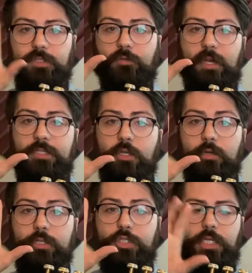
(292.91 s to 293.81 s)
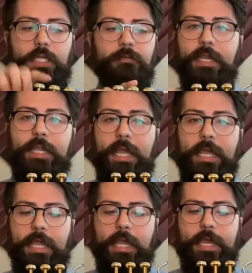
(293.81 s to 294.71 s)
So if I start on G and
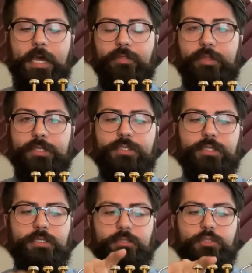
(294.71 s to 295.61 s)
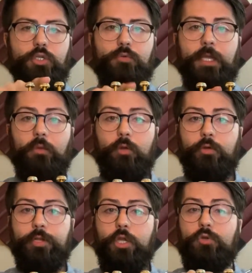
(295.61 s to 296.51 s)
add this tubing, we're
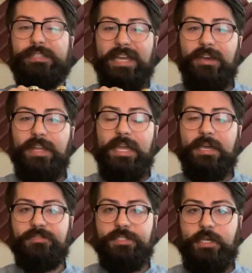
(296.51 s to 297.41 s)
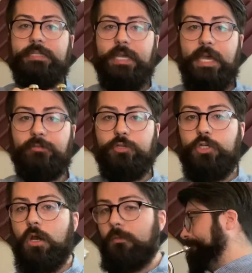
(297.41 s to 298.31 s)
going to go down a half step to F
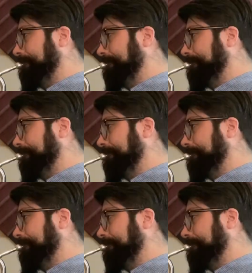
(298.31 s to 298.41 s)
sharp.